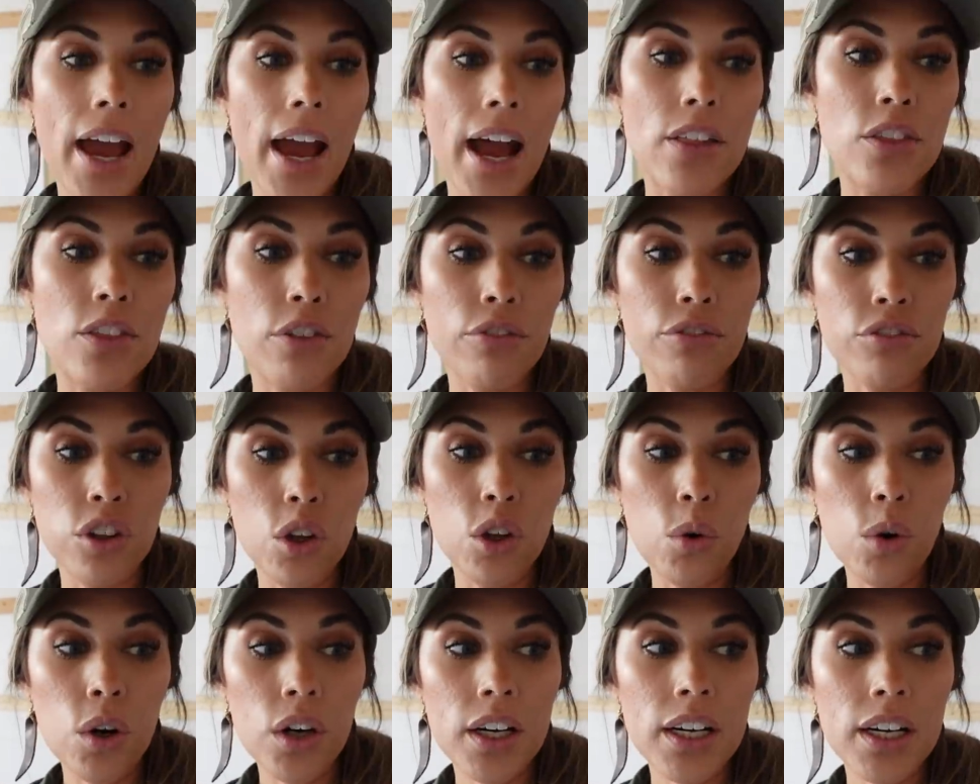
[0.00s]
And the
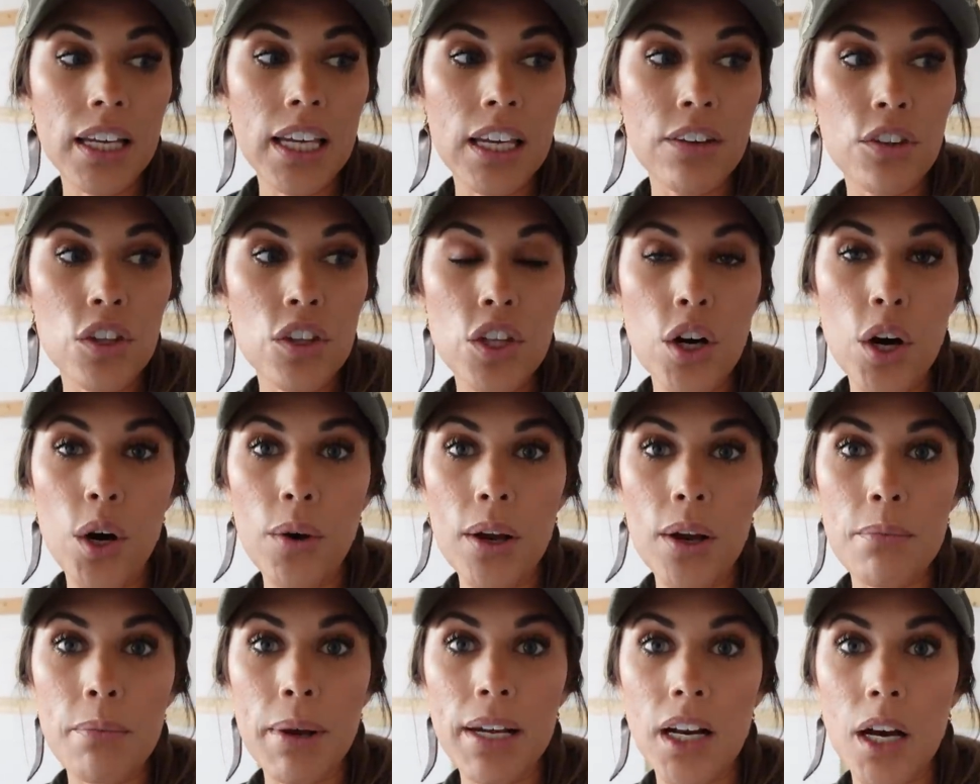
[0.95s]
floor, even though
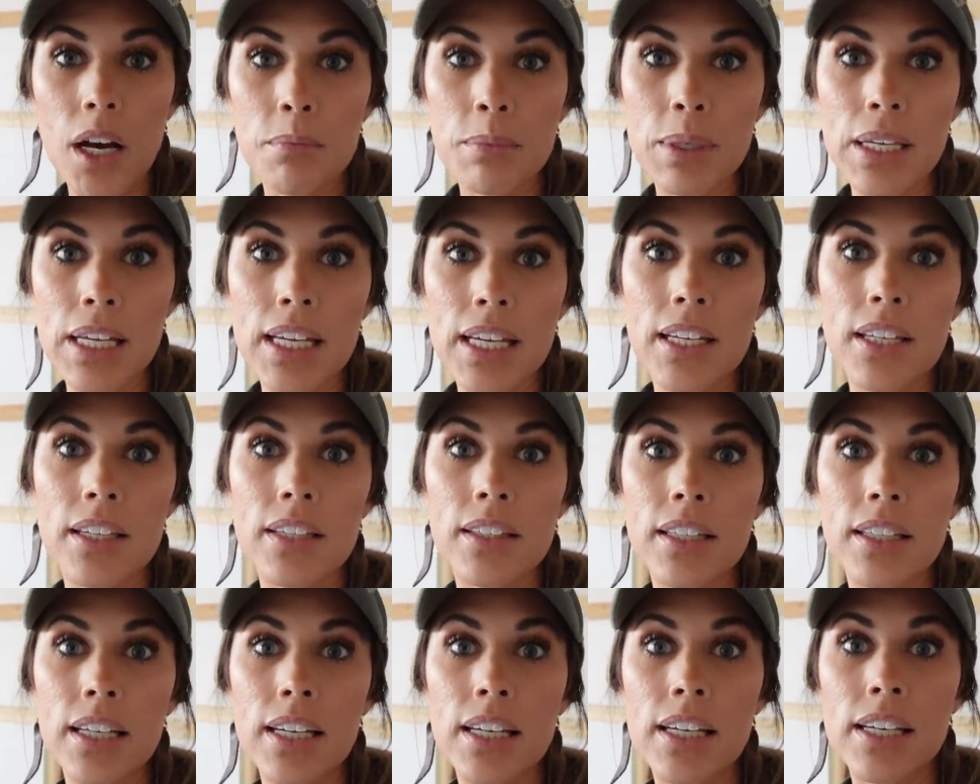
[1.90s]
it may not be
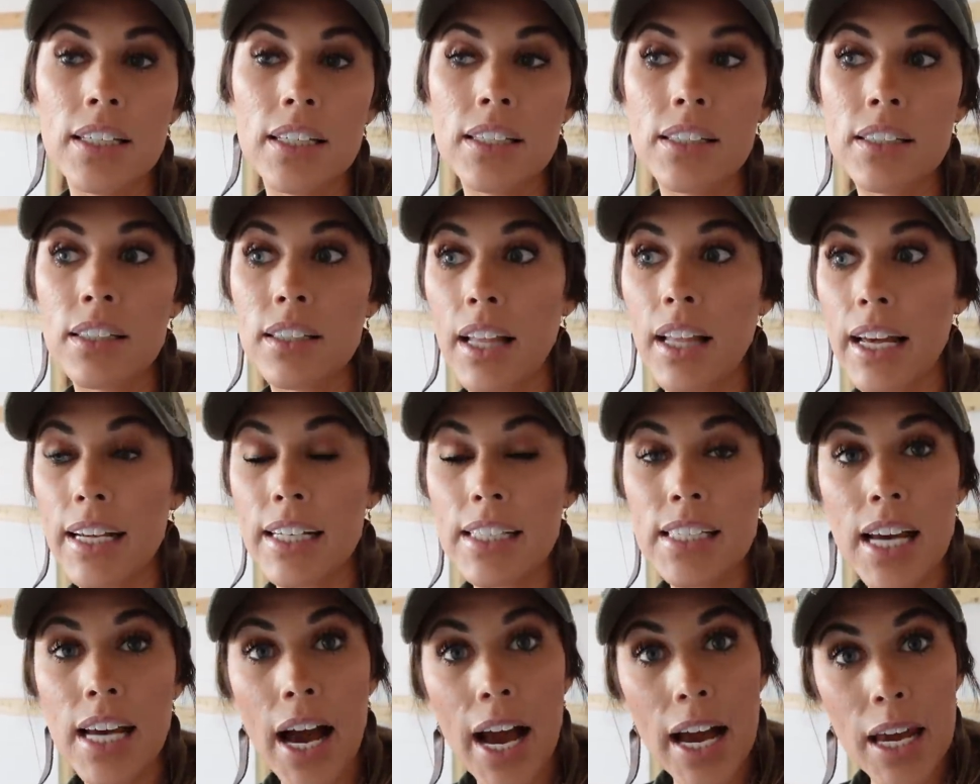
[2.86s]
the like
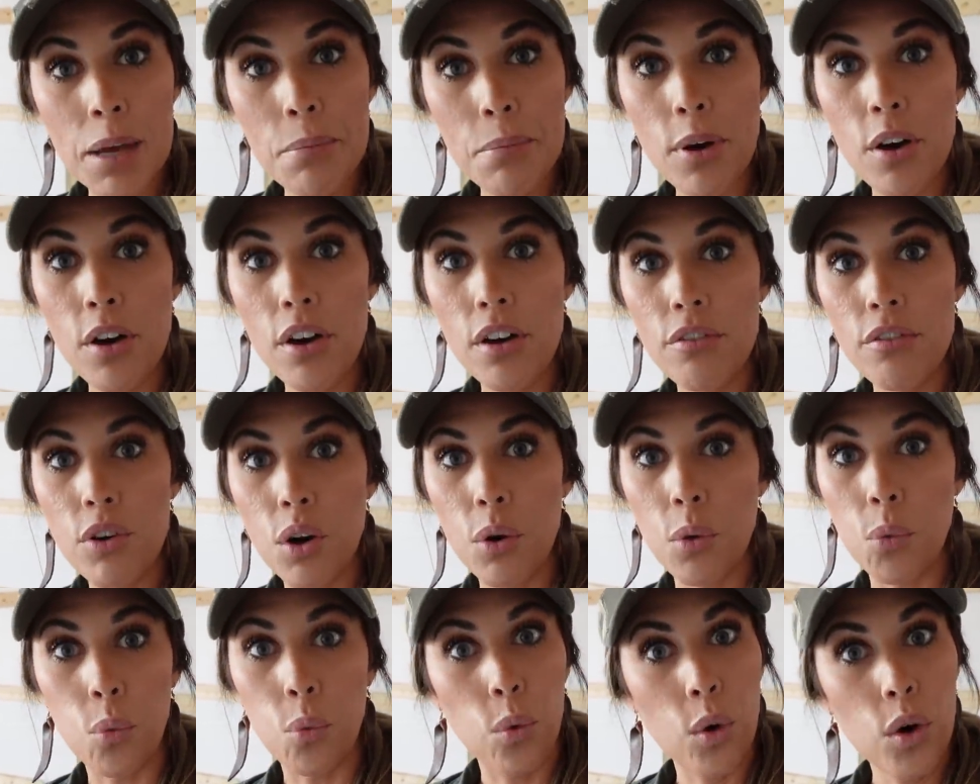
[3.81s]
type of
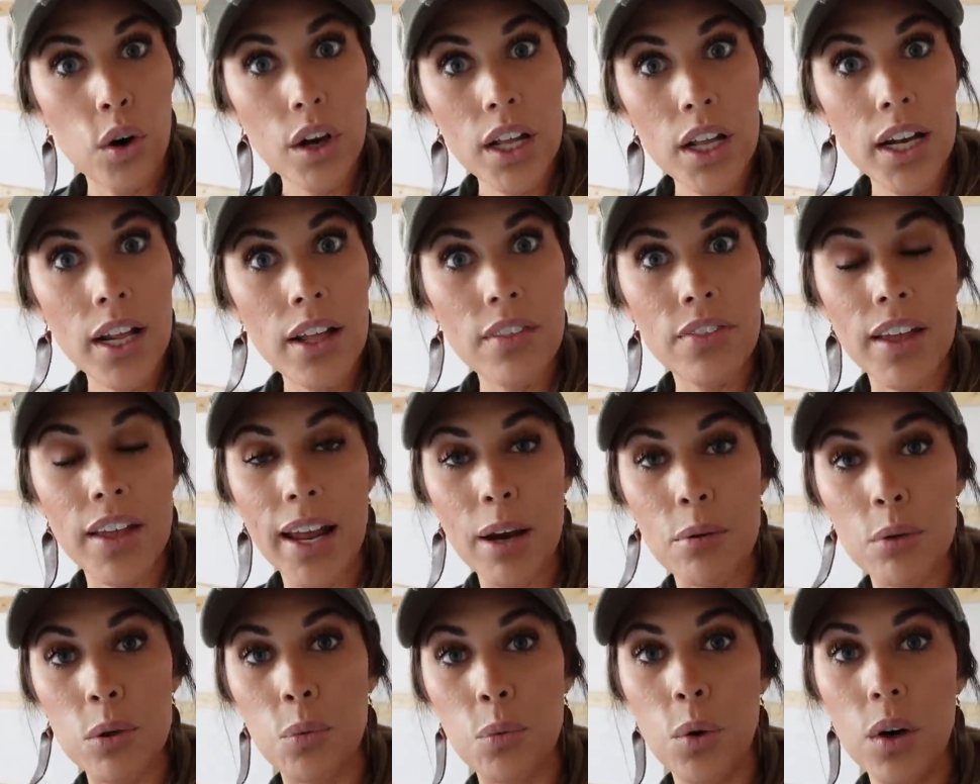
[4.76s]
wood that I
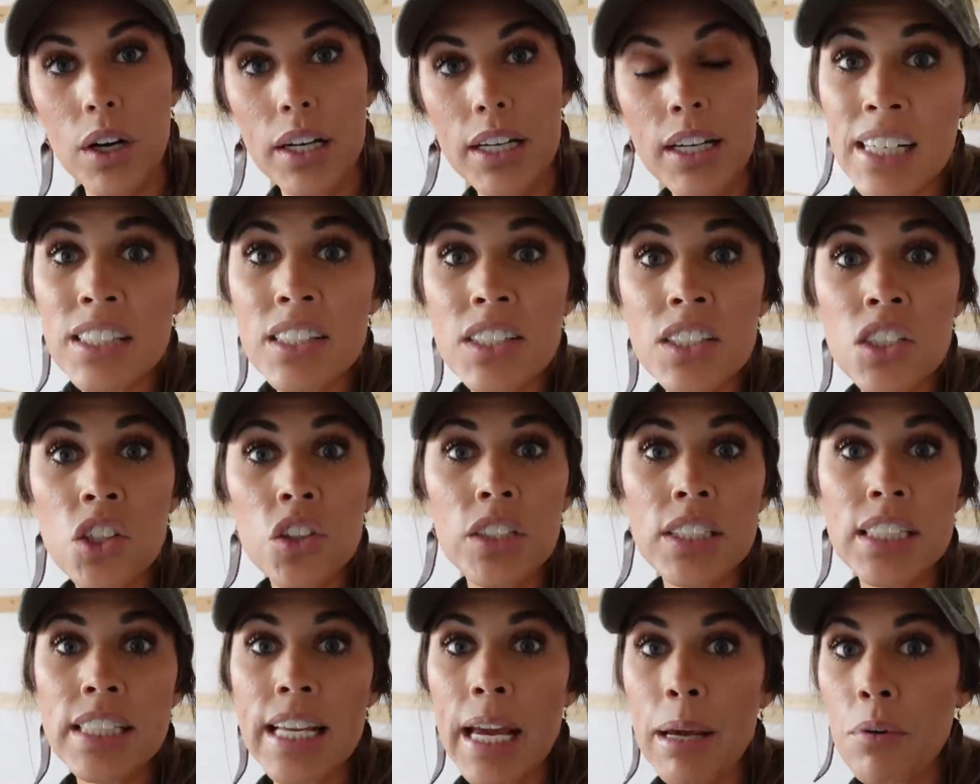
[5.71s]
would want, it's still
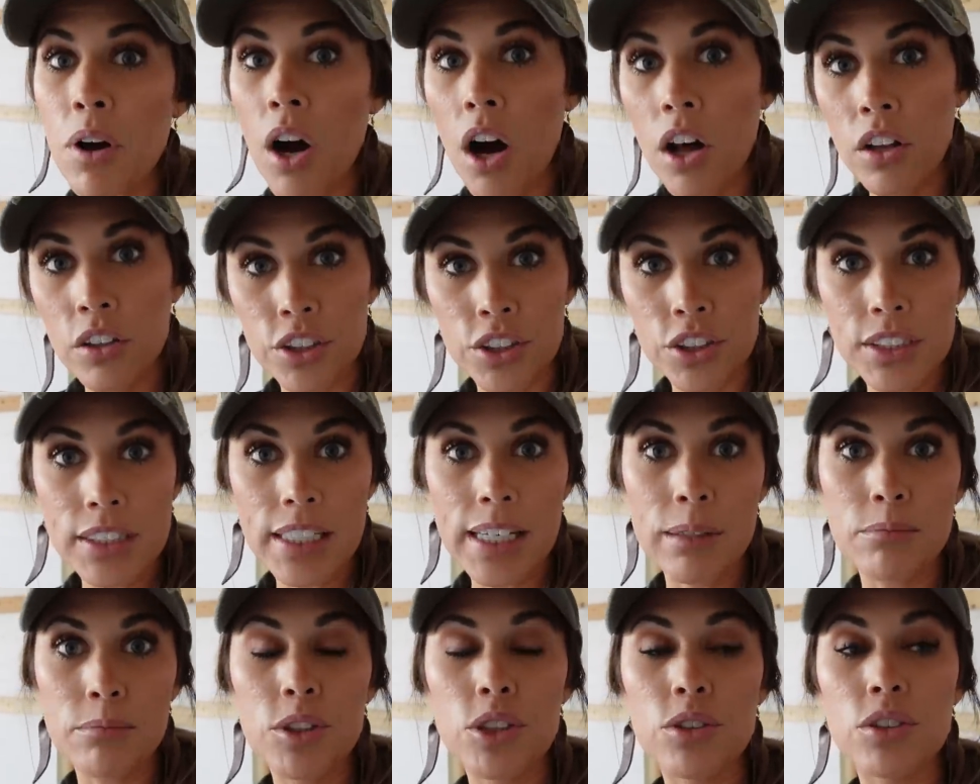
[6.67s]
the same color
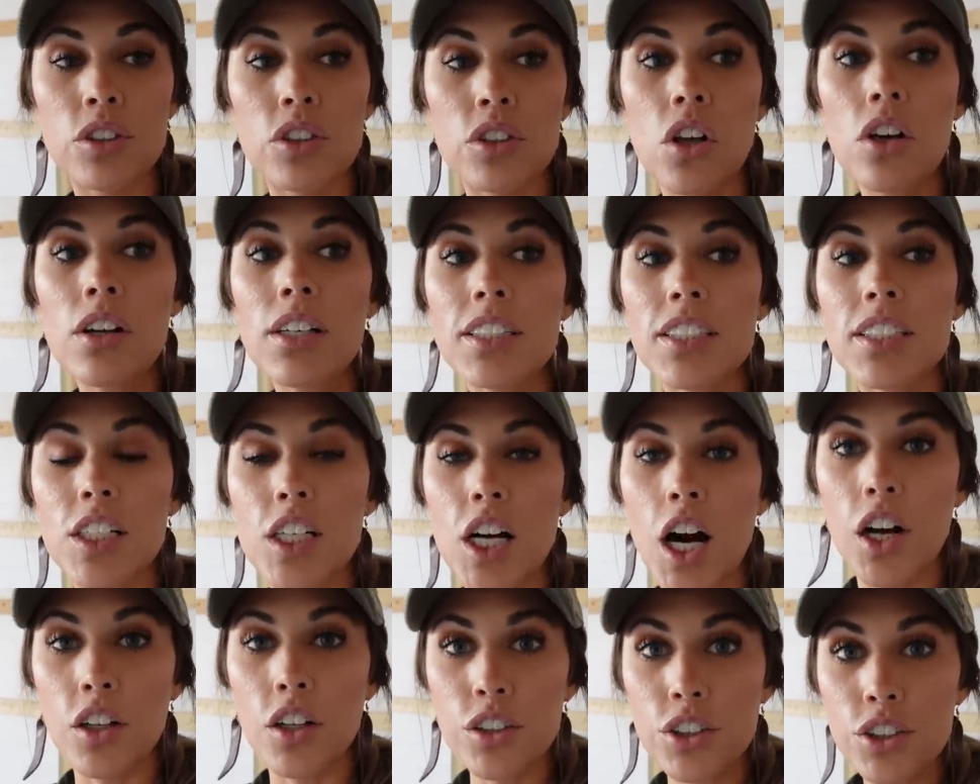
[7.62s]
scheme. So as long as the
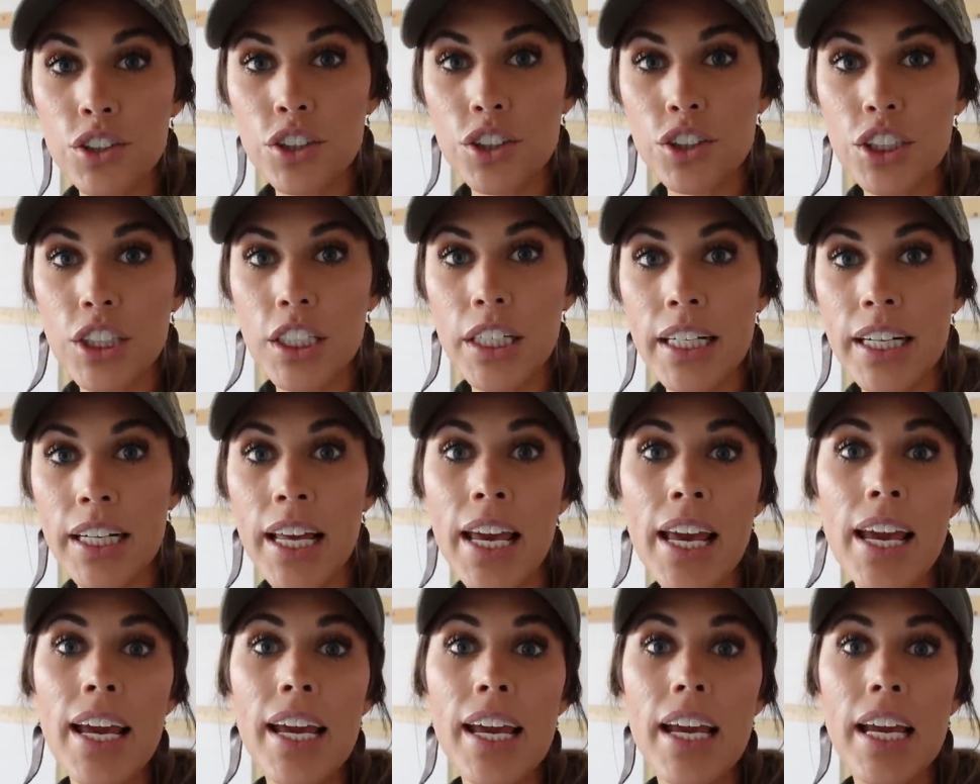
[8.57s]
colors are good
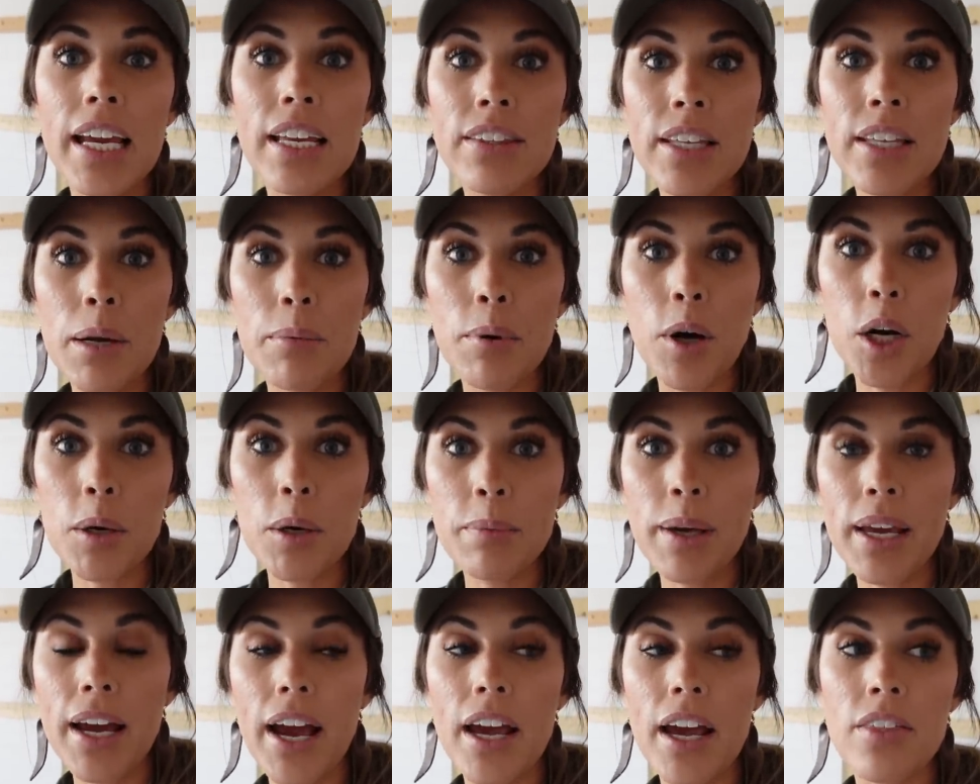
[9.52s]
in the
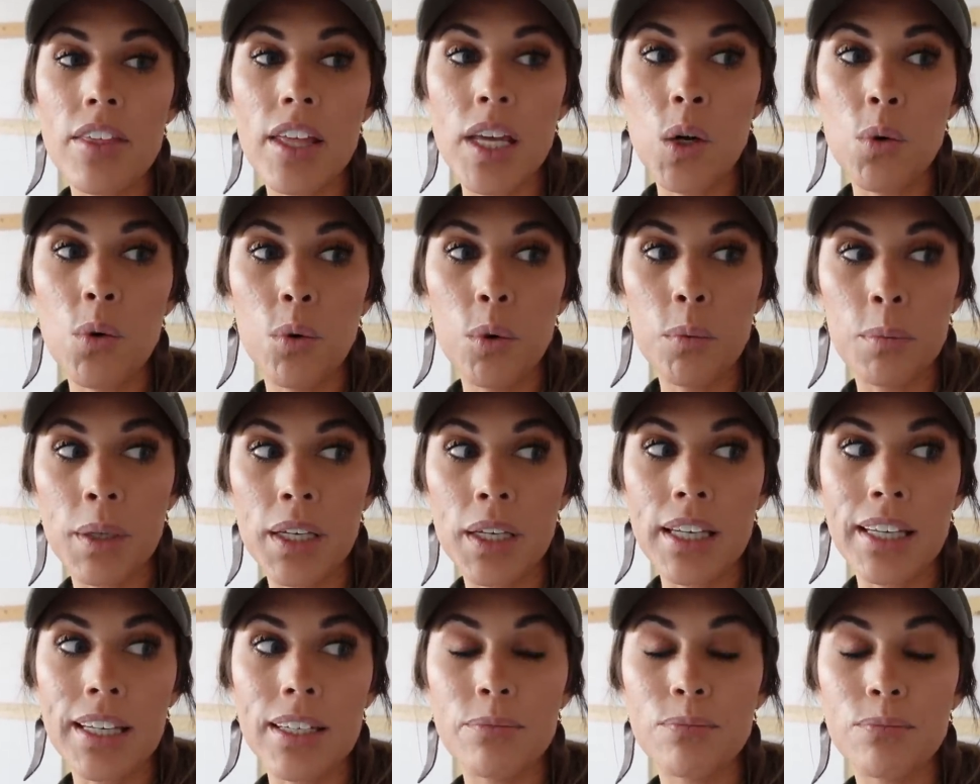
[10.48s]
apartment, I think we'll
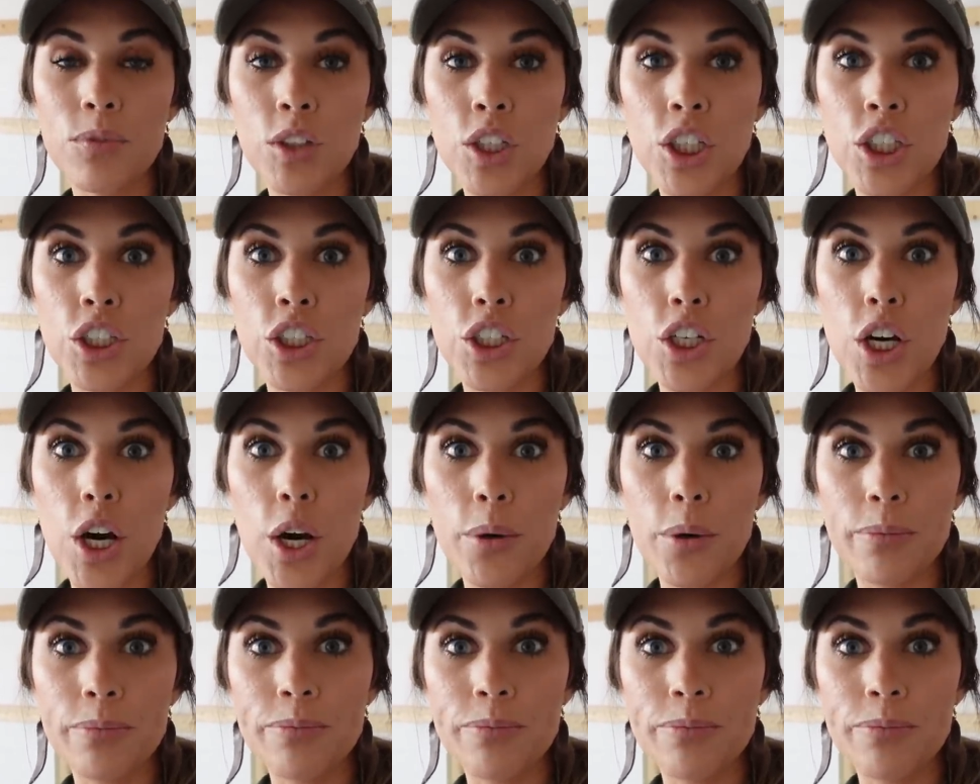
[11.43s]
be good to go.